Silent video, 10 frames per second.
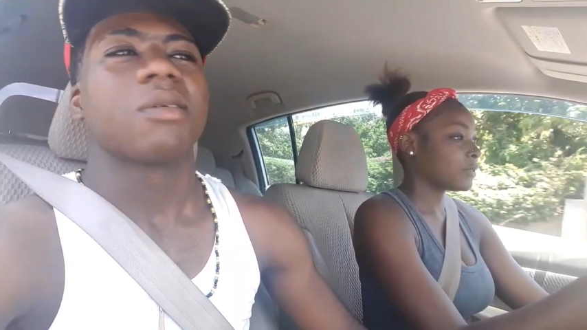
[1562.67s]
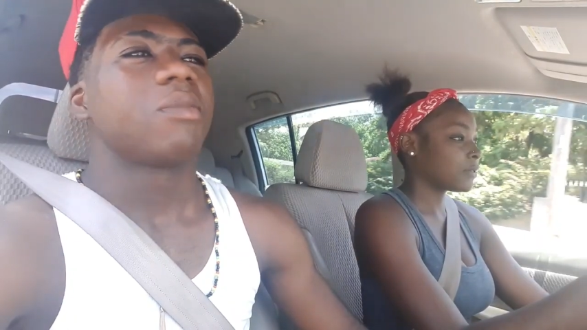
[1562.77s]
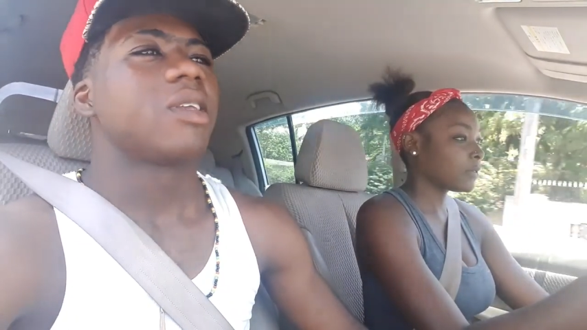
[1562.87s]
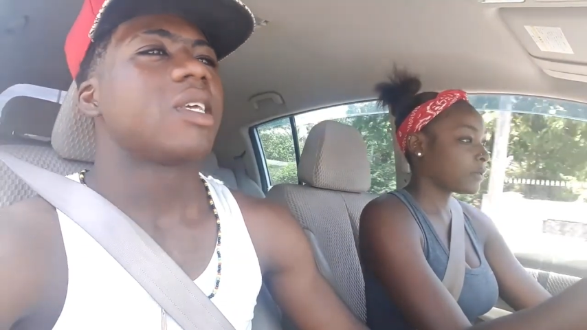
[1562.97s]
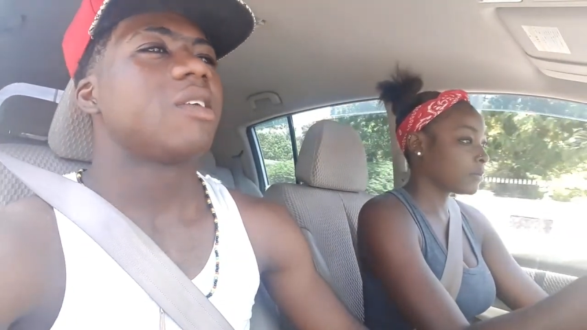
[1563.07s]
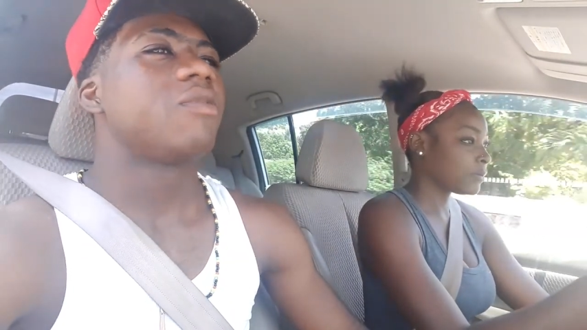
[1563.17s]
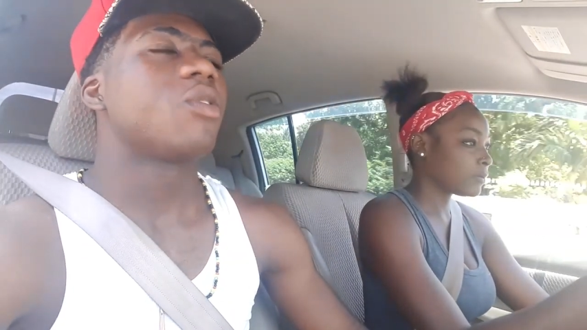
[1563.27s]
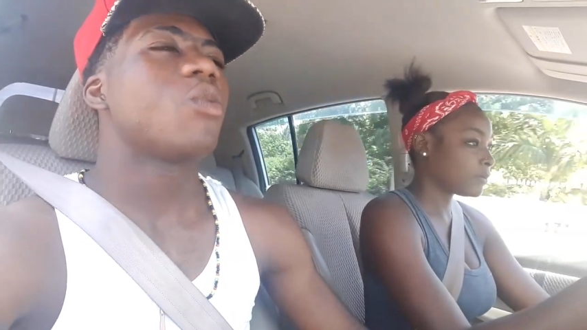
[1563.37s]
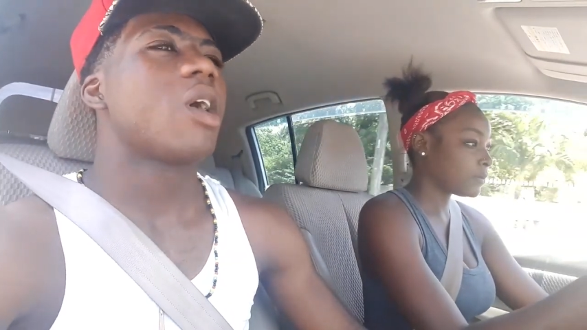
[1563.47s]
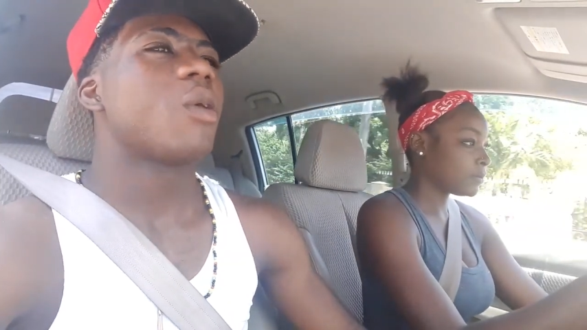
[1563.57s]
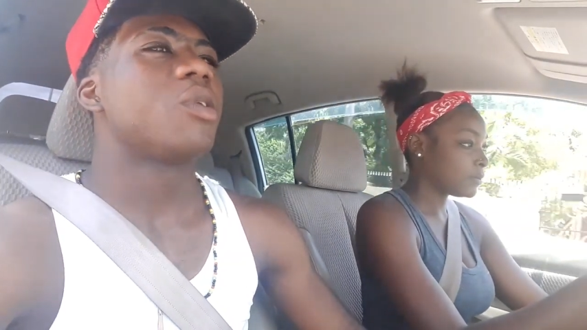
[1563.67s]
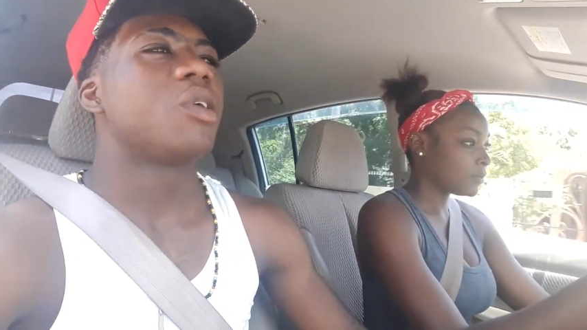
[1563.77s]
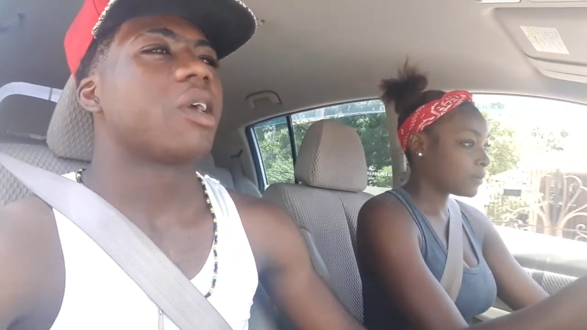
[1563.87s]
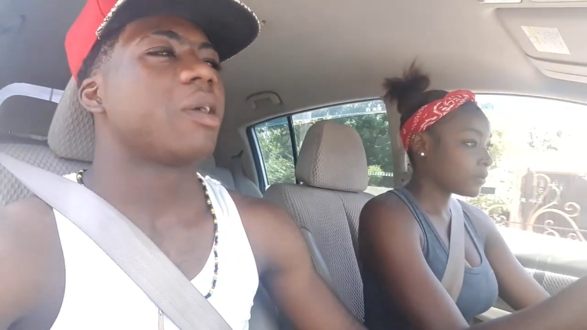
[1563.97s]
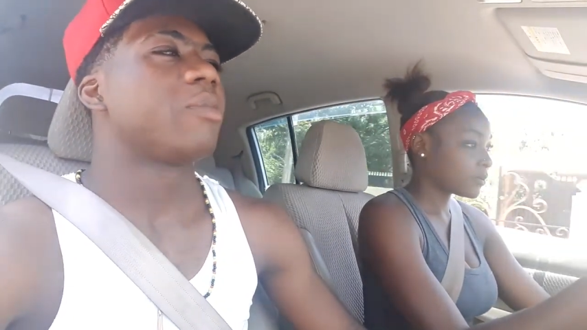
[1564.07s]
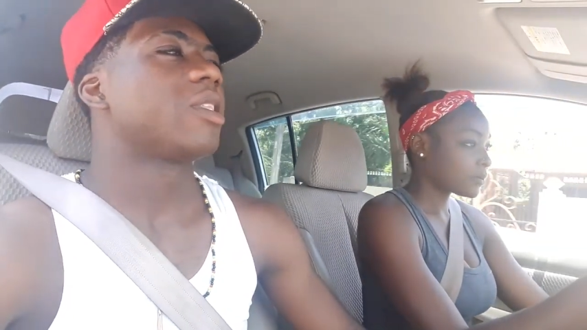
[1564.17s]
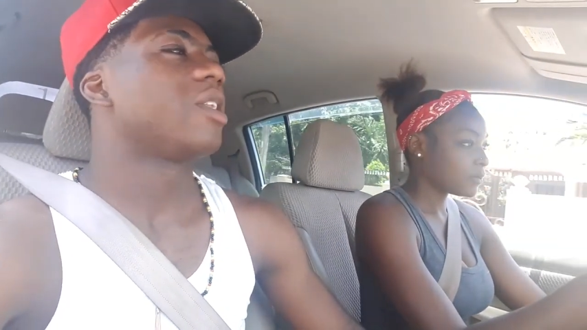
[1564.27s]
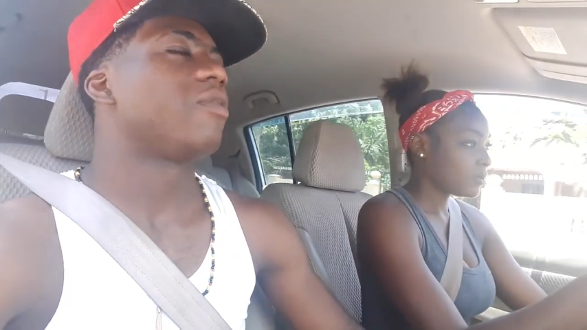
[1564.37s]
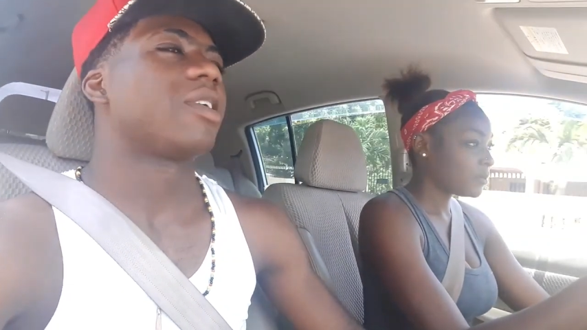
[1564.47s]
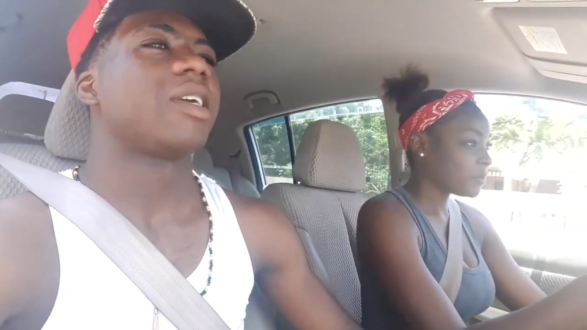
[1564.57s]
Speaker 1: I tell him to go on with you because I tell you
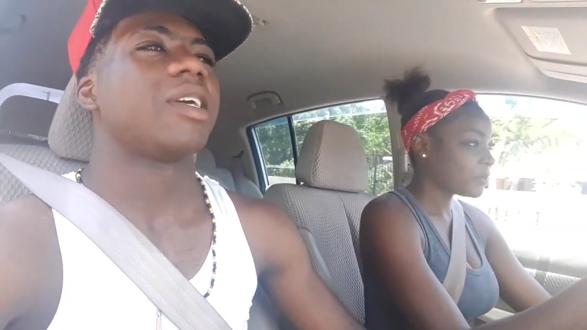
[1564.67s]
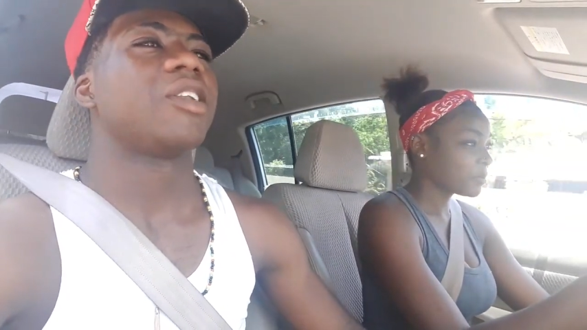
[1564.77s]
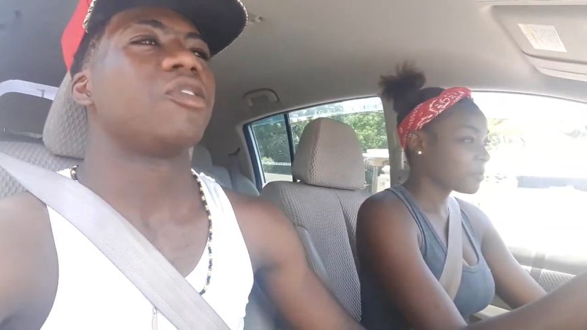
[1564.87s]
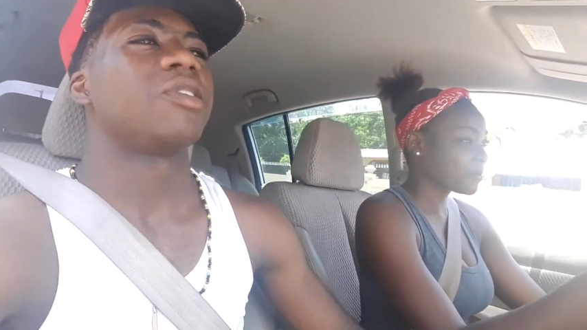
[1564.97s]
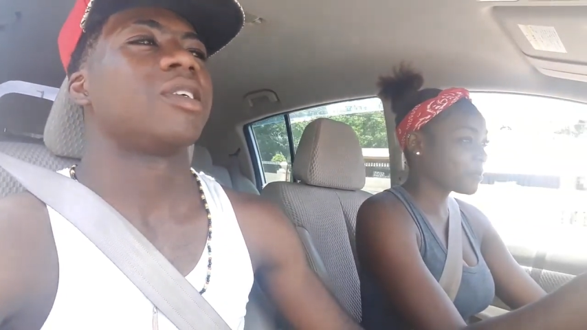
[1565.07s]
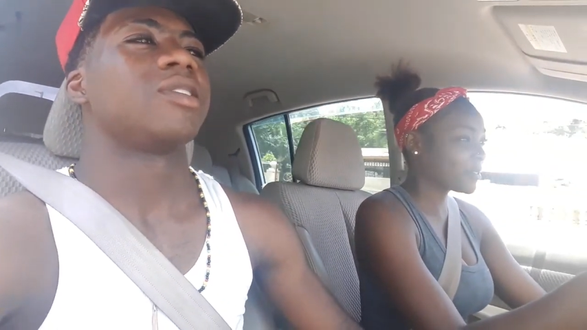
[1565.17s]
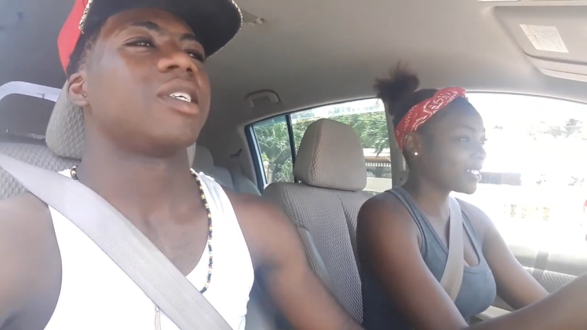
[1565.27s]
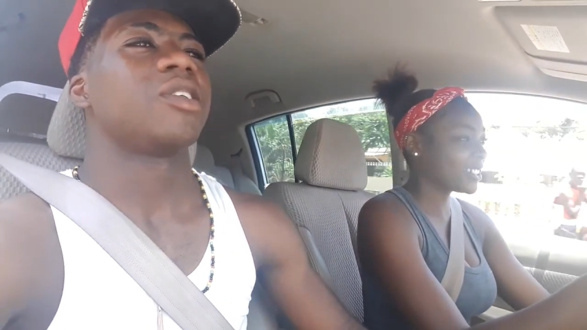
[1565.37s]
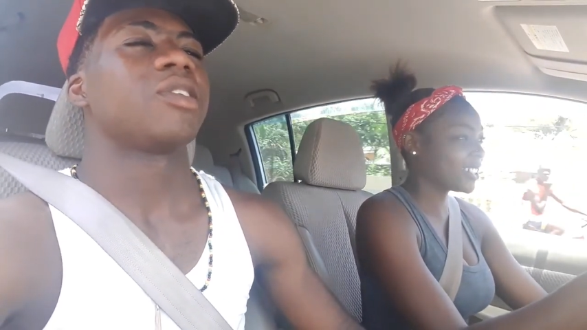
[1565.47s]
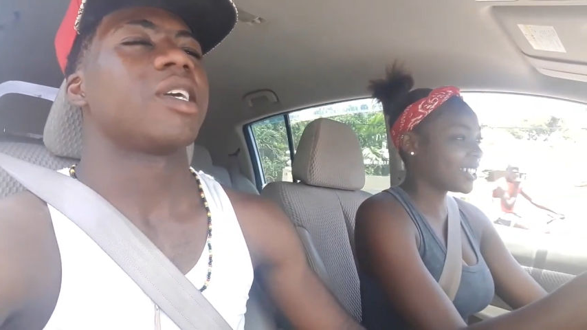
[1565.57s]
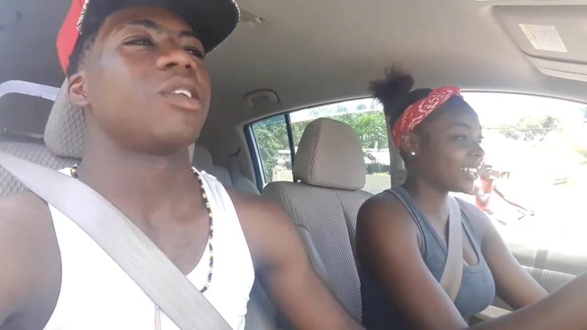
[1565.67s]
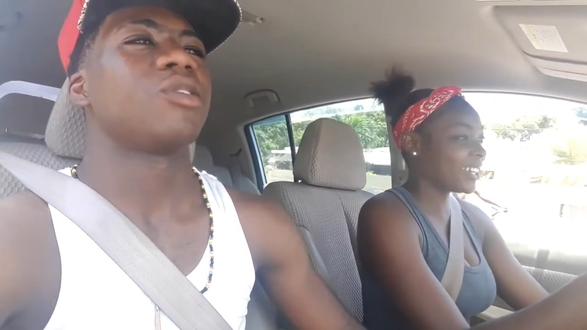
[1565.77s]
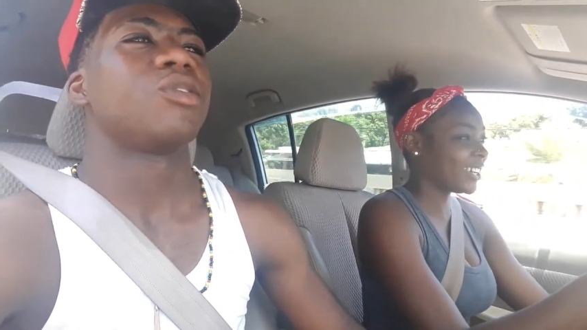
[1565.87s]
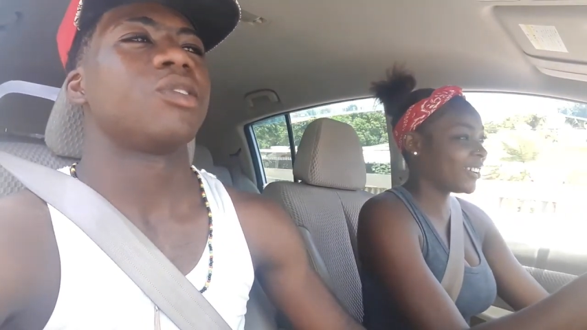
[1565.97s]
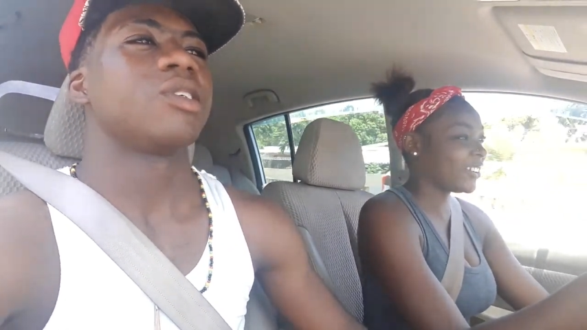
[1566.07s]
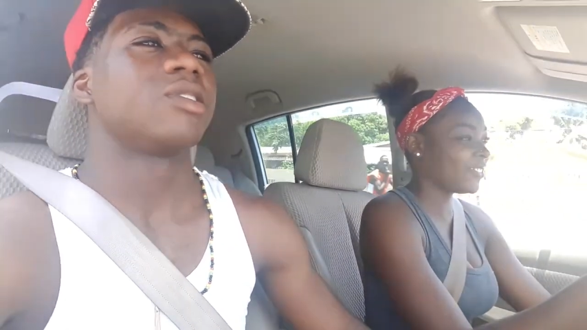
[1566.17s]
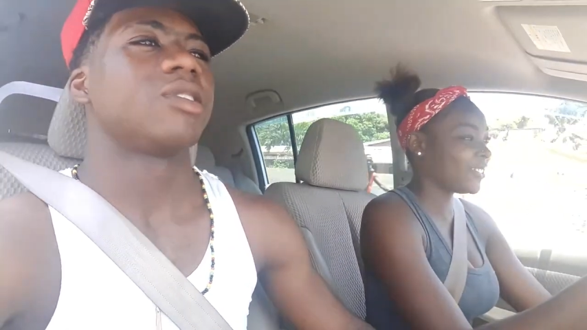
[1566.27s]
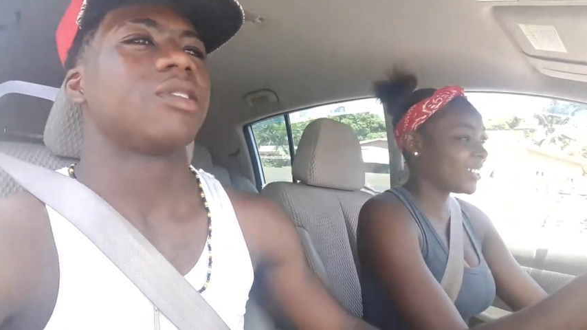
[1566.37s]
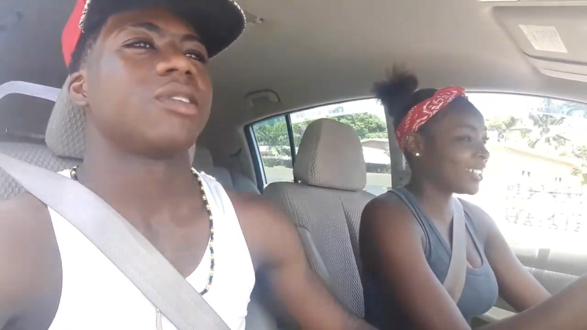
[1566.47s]
if you care learners and you can't learners.